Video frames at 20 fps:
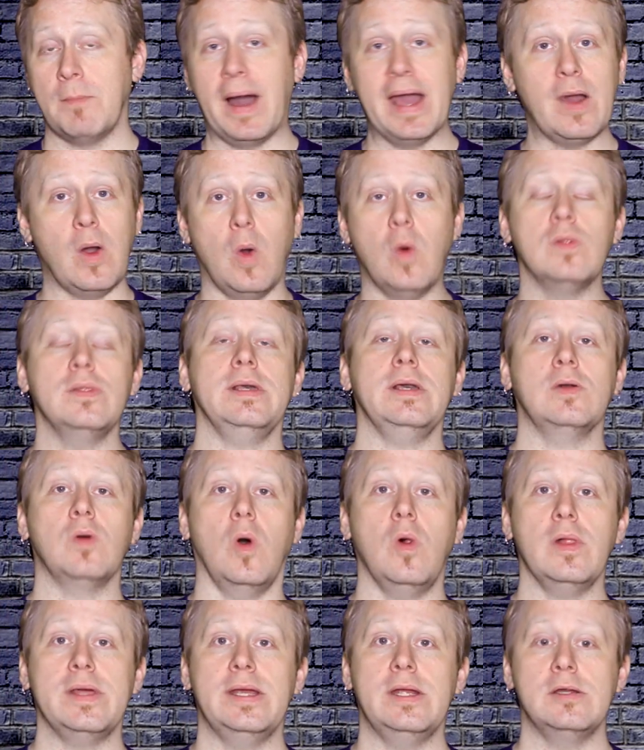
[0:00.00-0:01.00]
My only
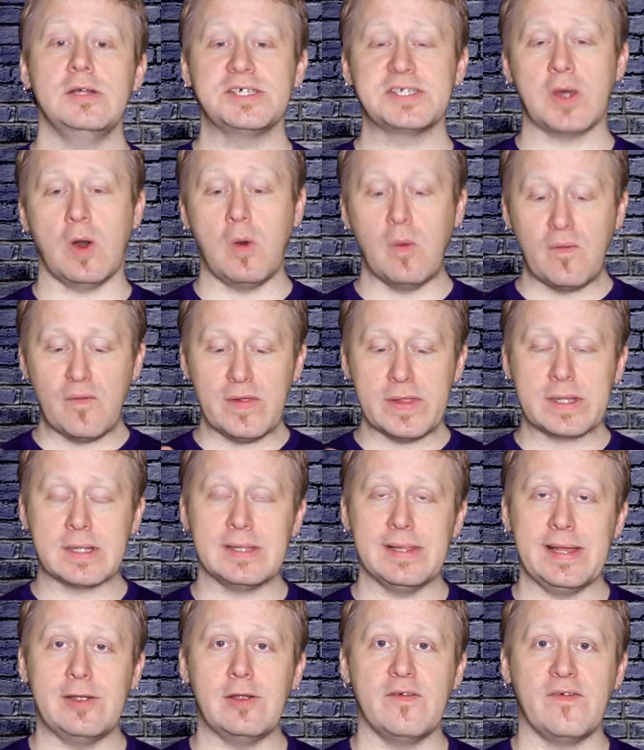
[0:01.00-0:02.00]
goal here is to hopefully
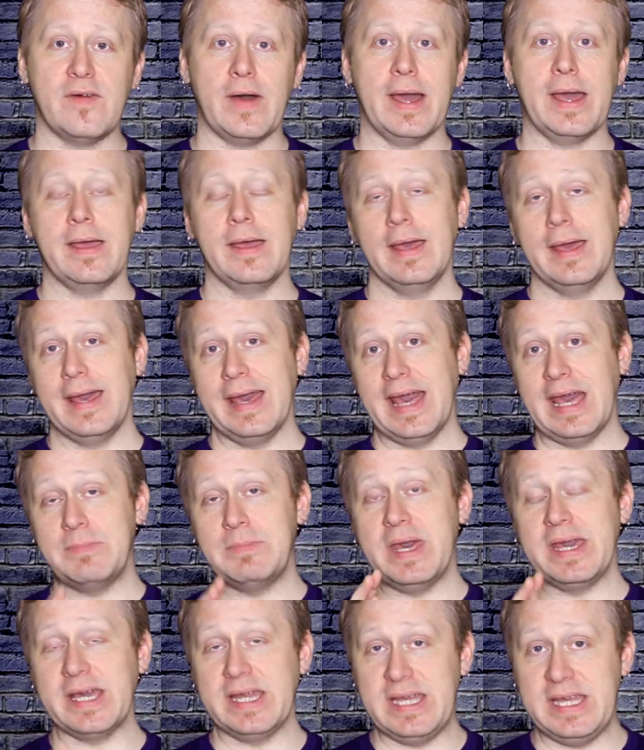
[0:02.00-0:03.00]
clarify
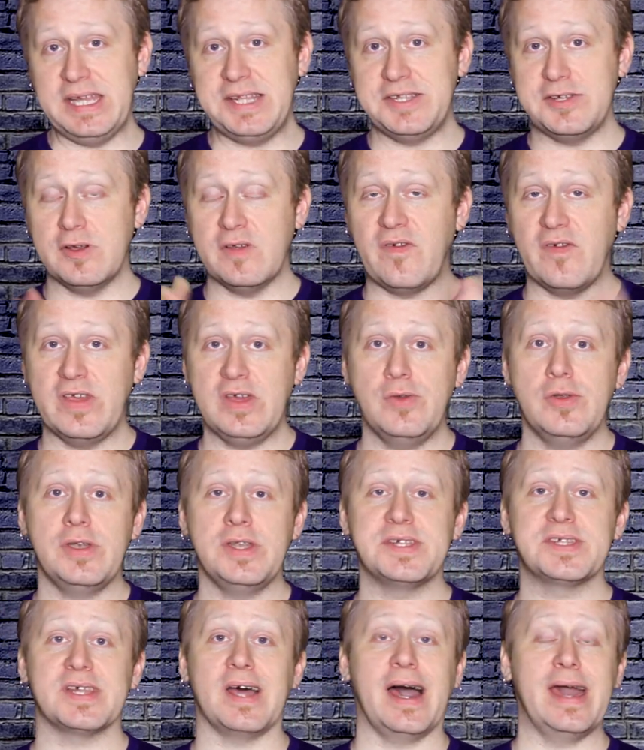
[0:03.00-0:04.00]
and make it easier for you to
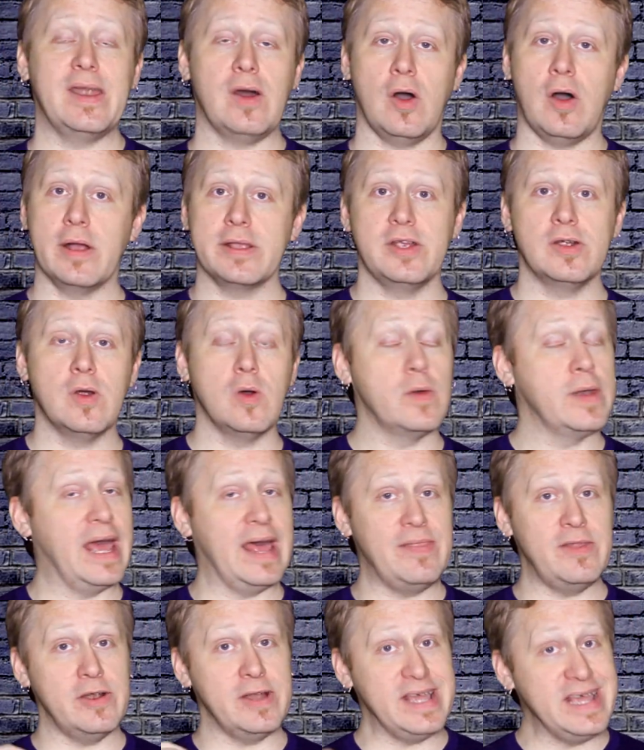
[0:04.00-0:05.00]
decide on your own.
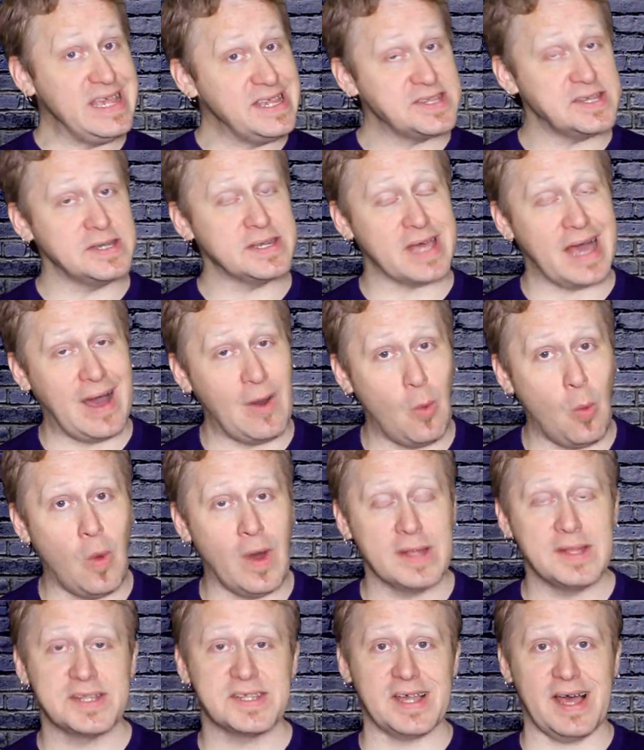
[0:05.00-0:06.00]
And there isn't a
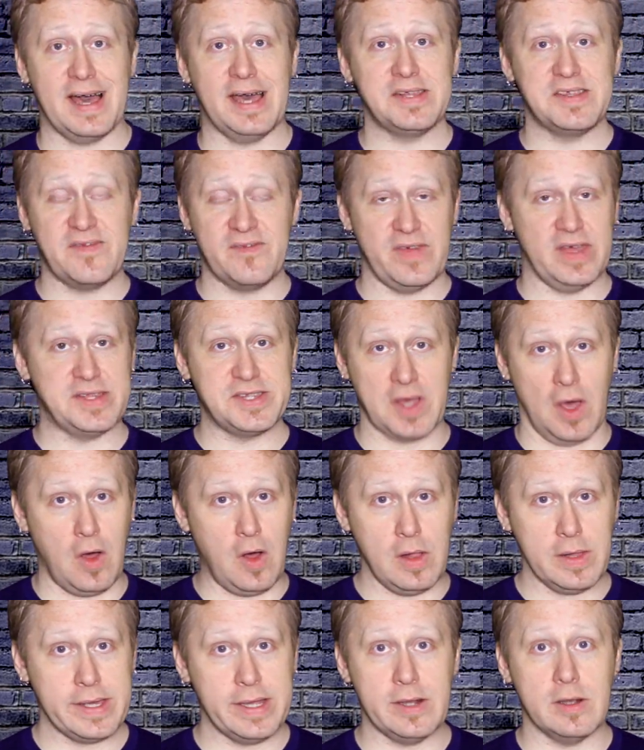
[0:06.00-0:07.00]
one size fits
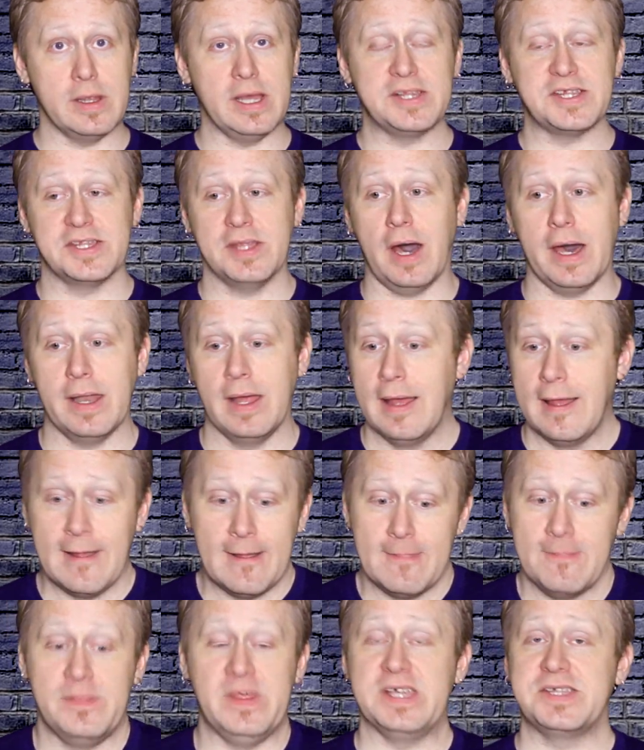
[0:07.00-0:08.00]
all here. It's not,
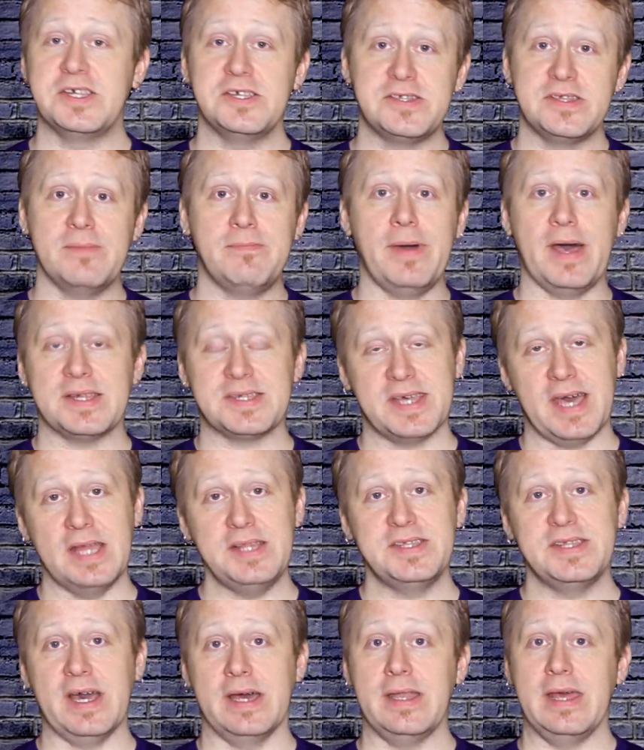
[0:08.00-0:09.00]
this is the best
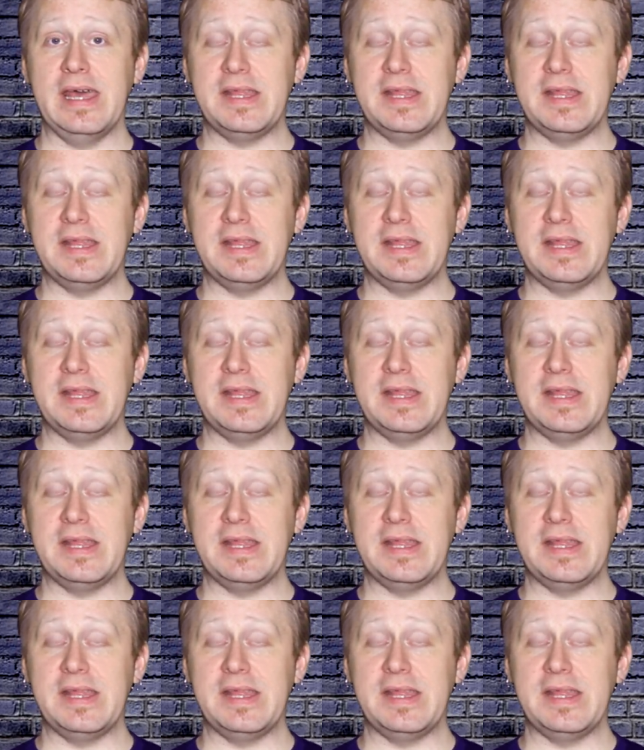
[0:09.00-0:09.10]
headset.